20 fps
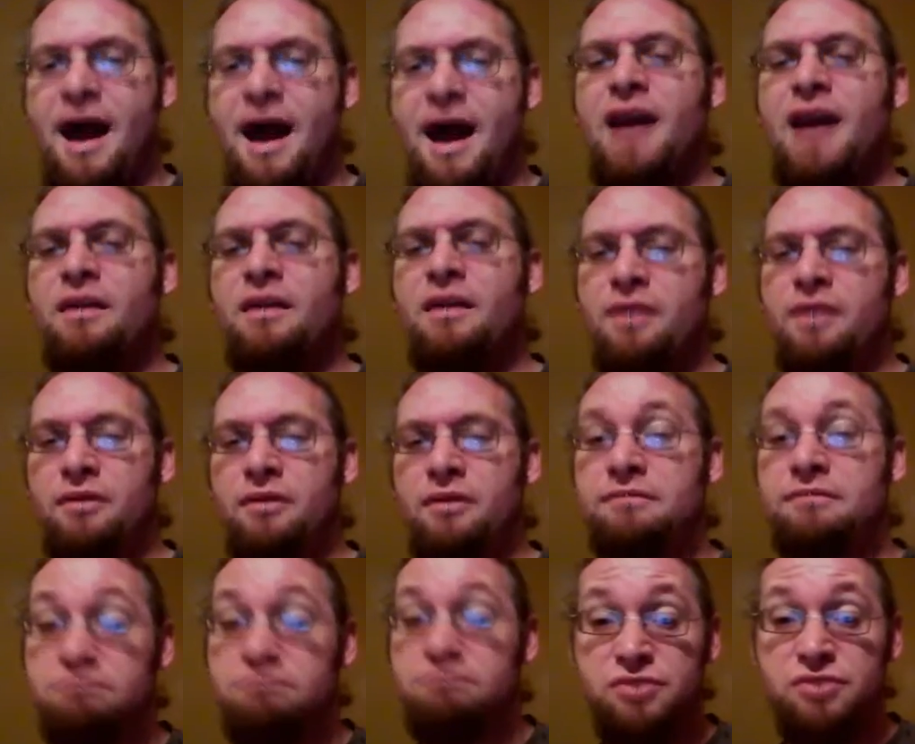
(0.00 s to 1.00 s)
live in a
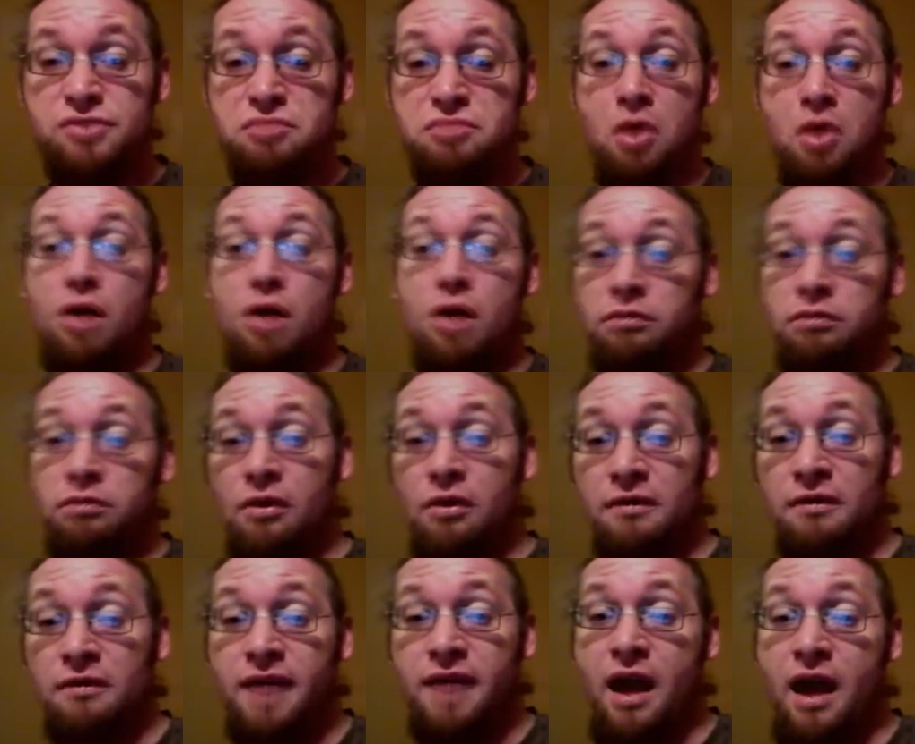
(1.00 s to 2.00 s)
small
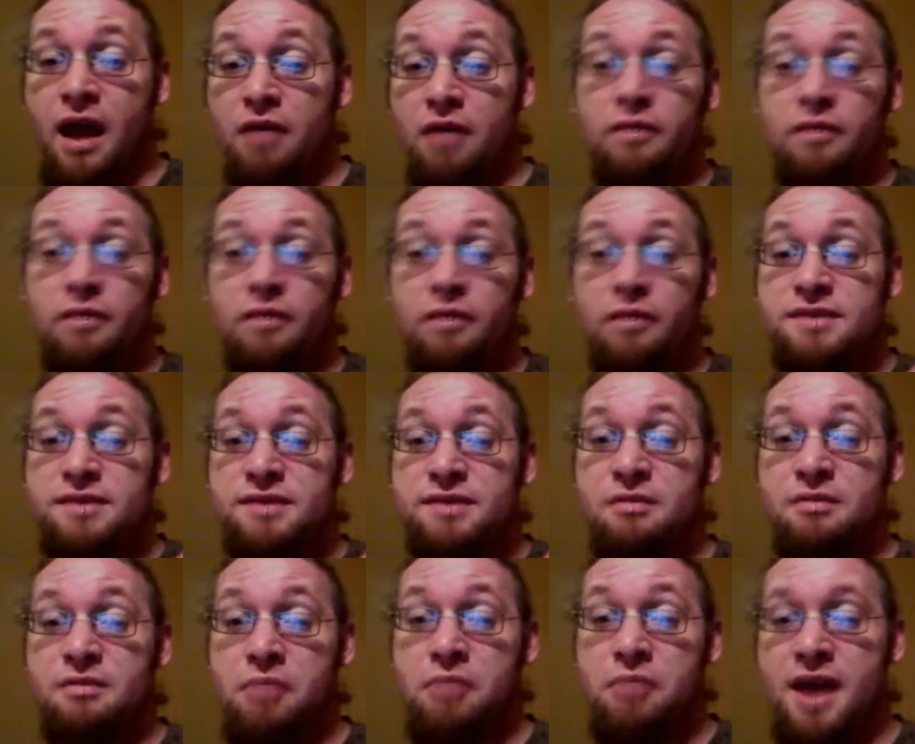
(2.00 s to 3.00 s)
rural town in western
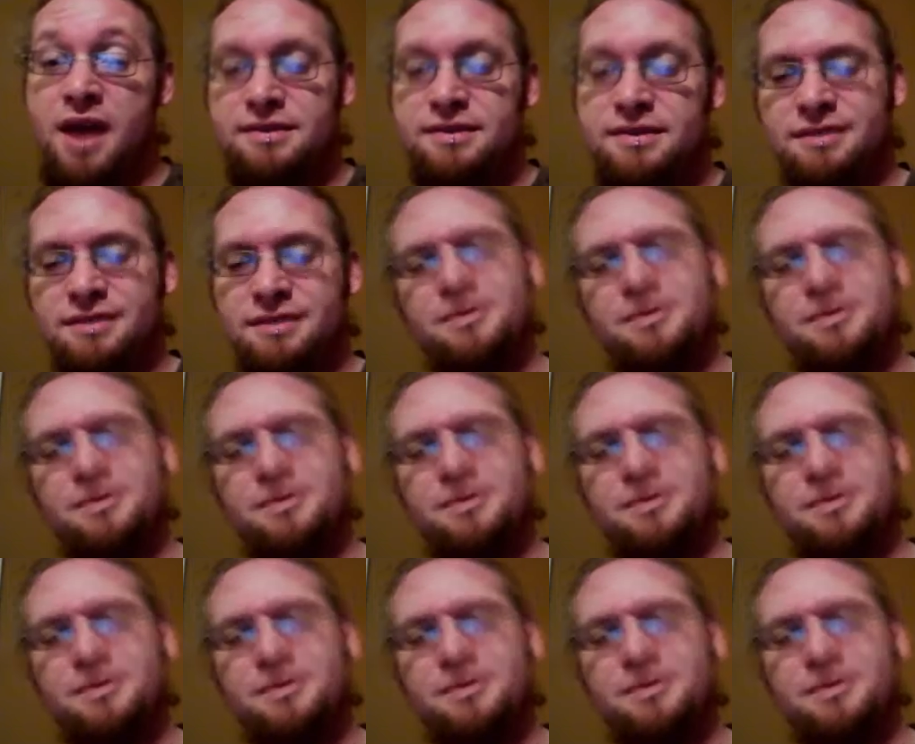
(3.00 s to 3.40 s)
Nebraska.